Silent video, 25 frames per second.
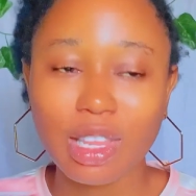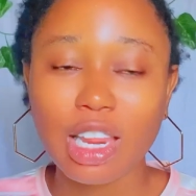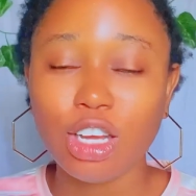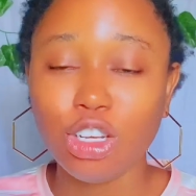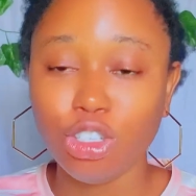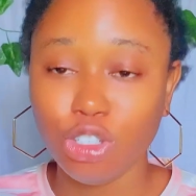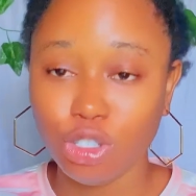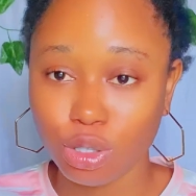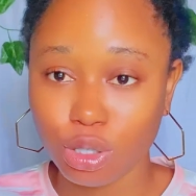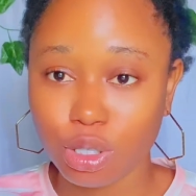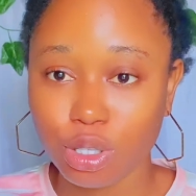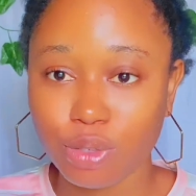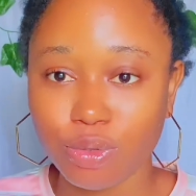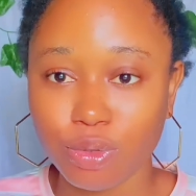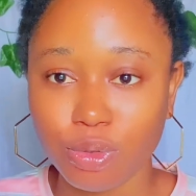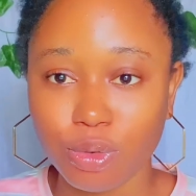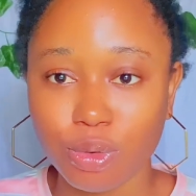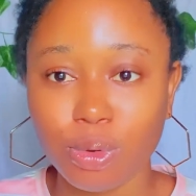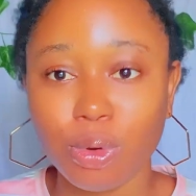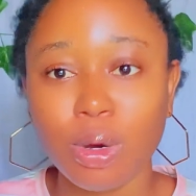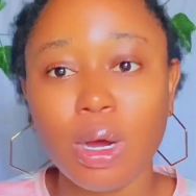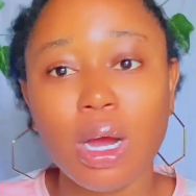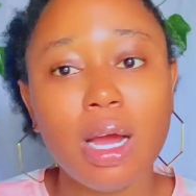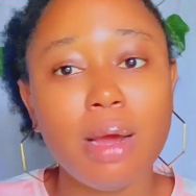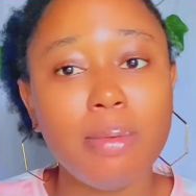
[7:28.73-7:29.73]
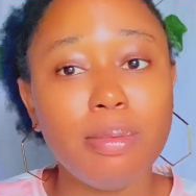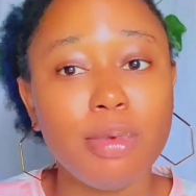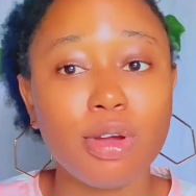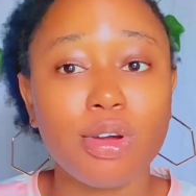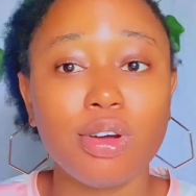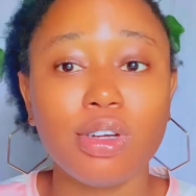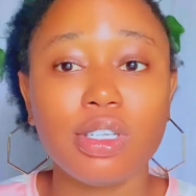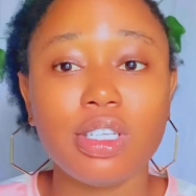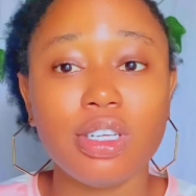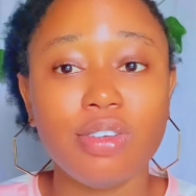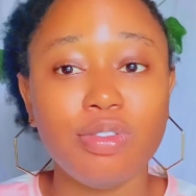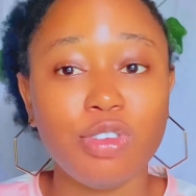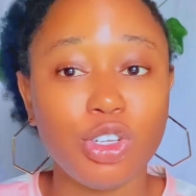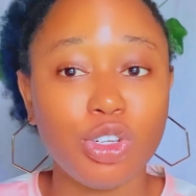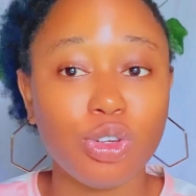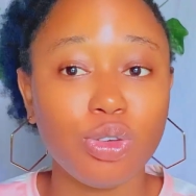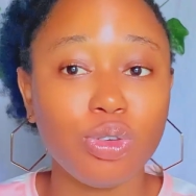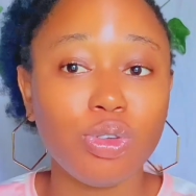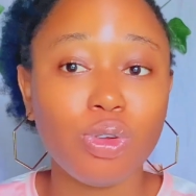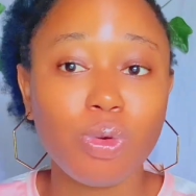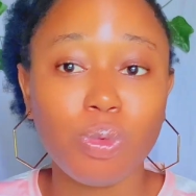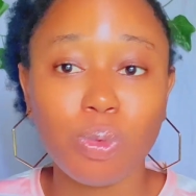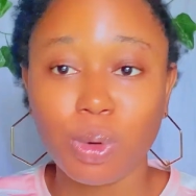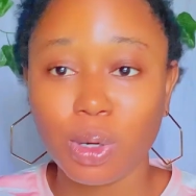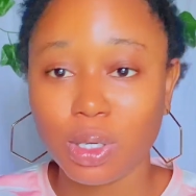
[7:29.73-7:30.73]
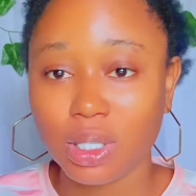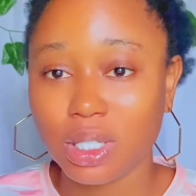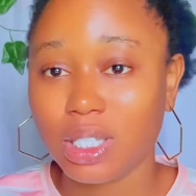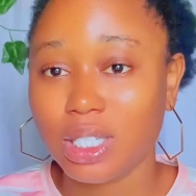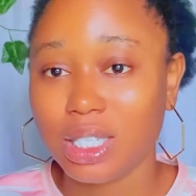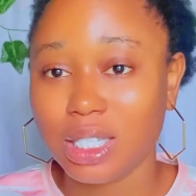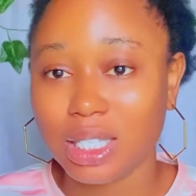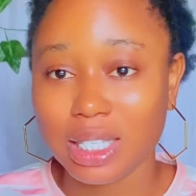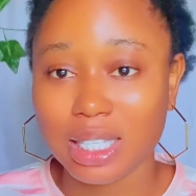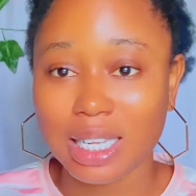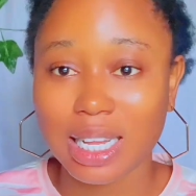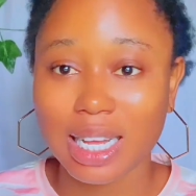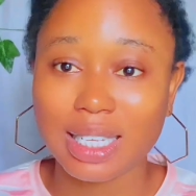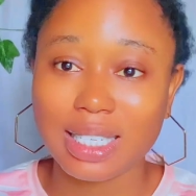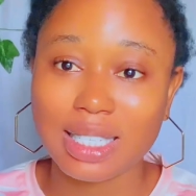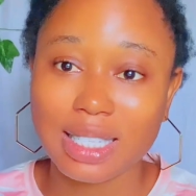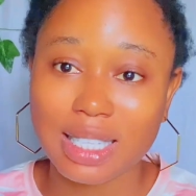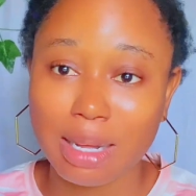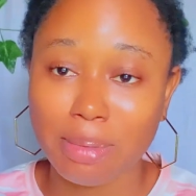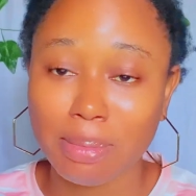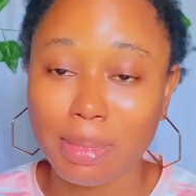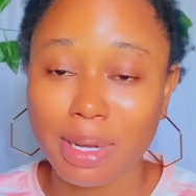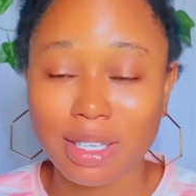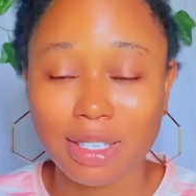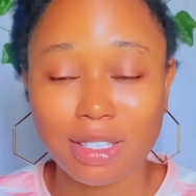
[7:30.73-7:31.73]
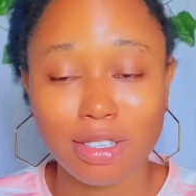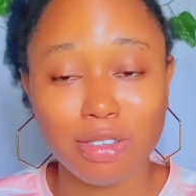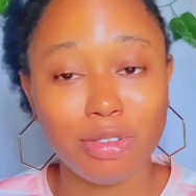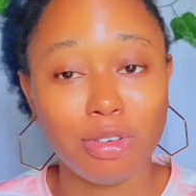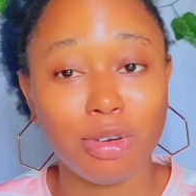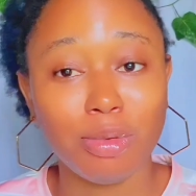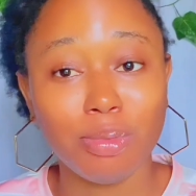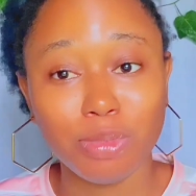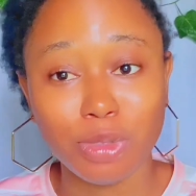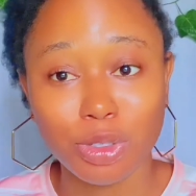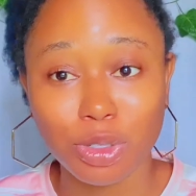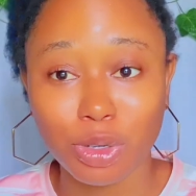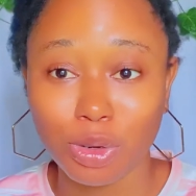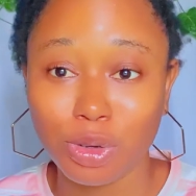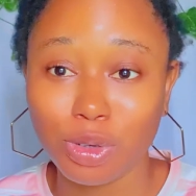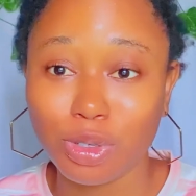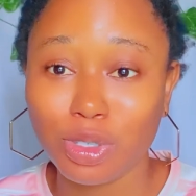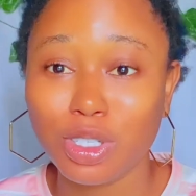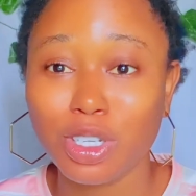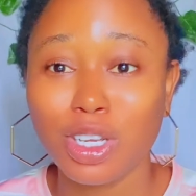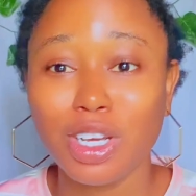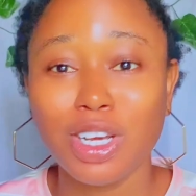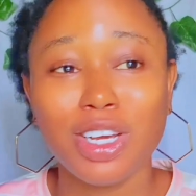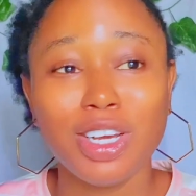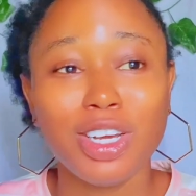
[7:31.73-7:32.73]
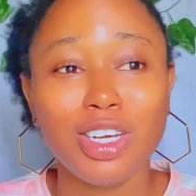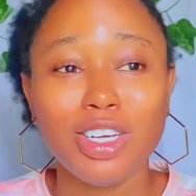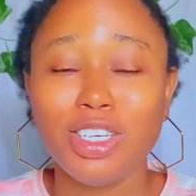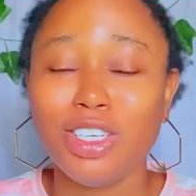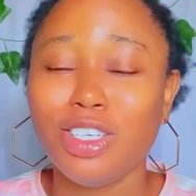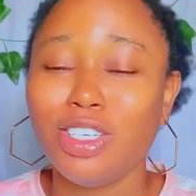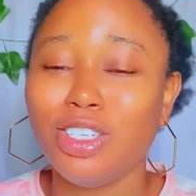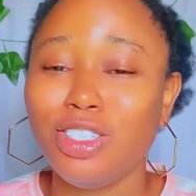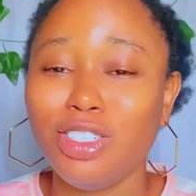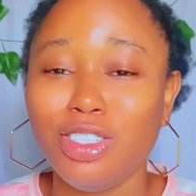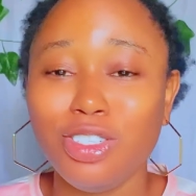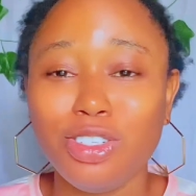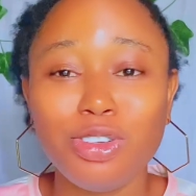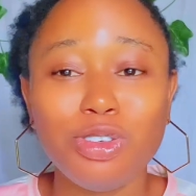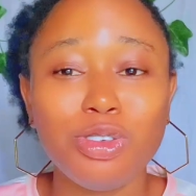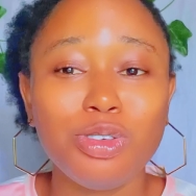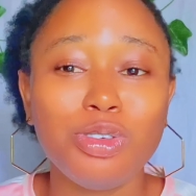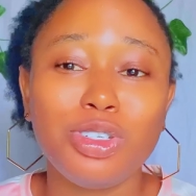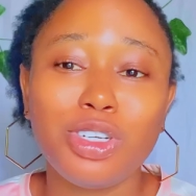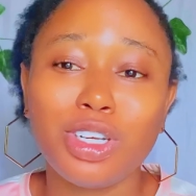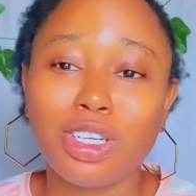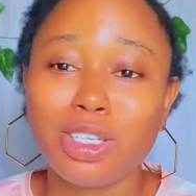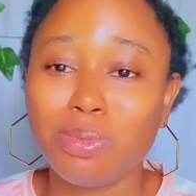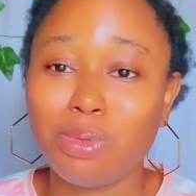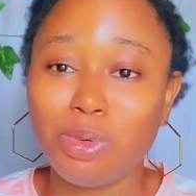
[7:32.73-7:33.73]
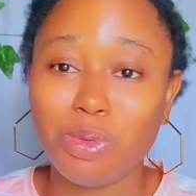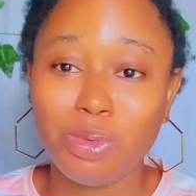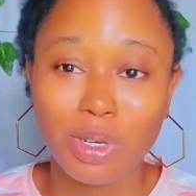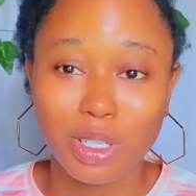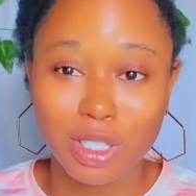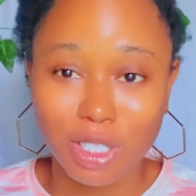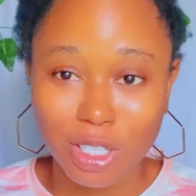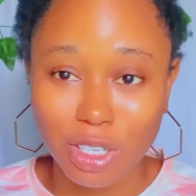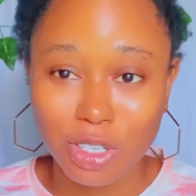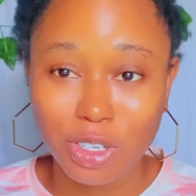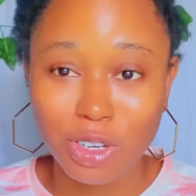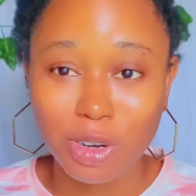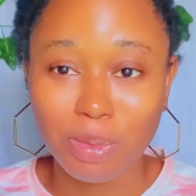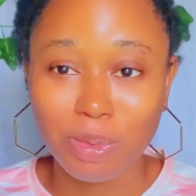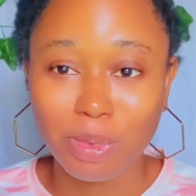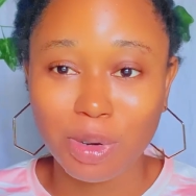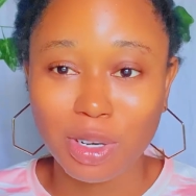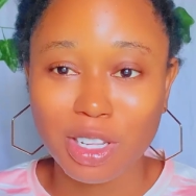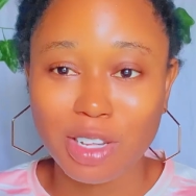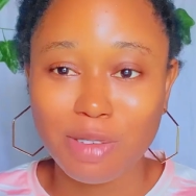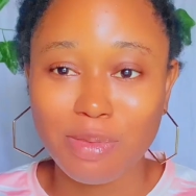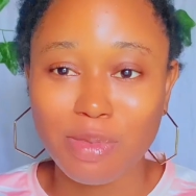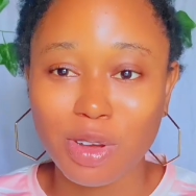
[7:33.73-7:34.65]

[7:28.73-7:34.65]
useful, because if you don't know what this niacinamide serum does, you just be wasting your money.